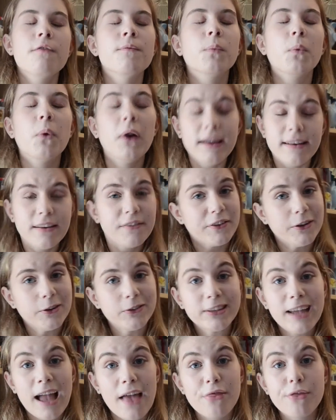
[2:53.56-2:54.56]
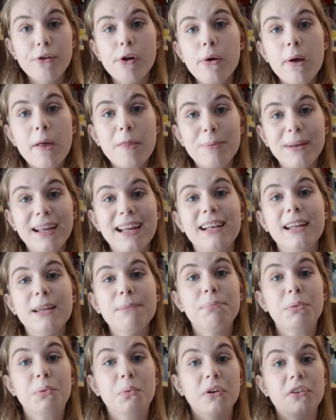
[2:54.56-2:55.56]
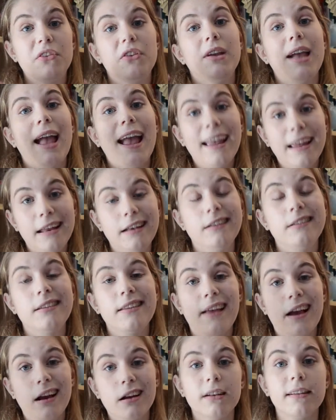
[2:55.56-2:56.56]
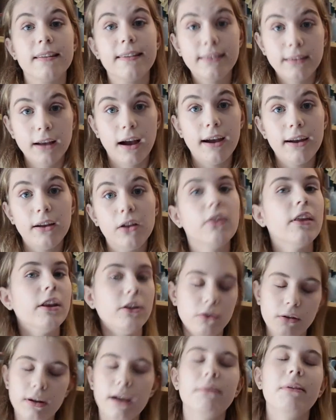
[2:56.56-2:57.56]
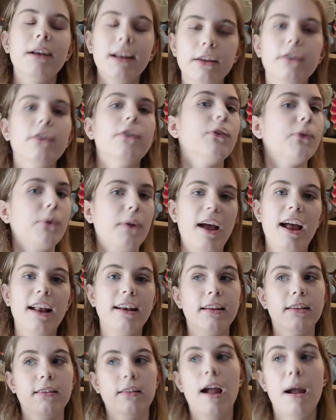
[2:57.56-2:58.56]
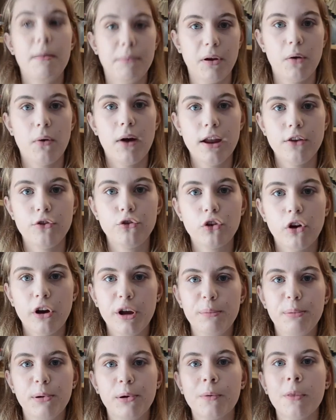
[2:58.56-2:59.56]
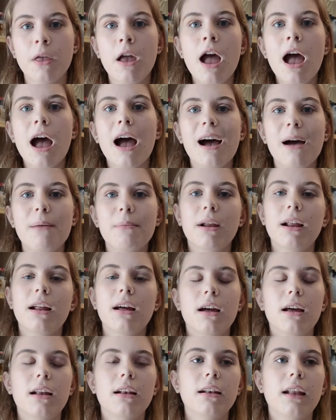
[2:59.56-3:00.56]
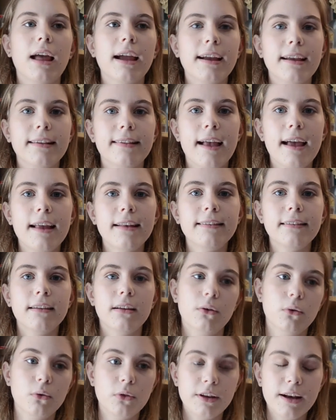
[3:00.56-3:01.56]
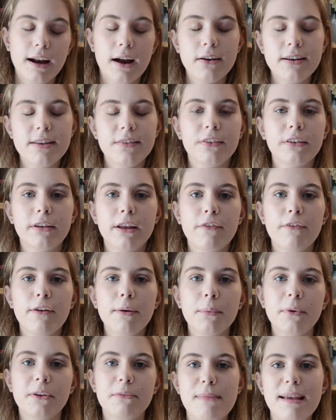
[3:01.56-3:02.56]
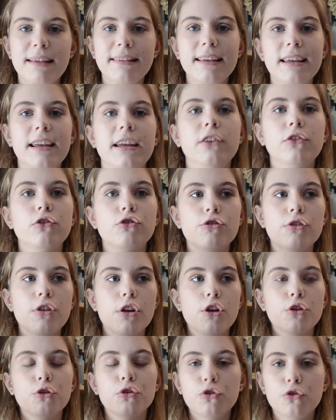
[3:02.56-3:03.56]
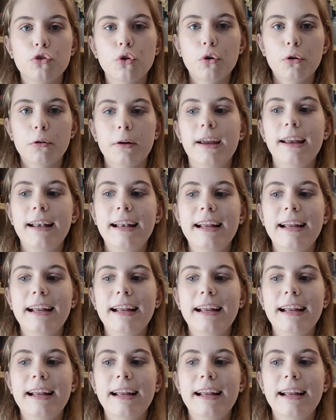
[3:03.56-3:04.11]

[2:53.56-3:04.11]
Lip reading: Quite difficult to get through at the beginning, but once you get into that kind of style, then you get really used to it, and it can be quite enjoyable. Like I said, all the narratives are different, which makes each story and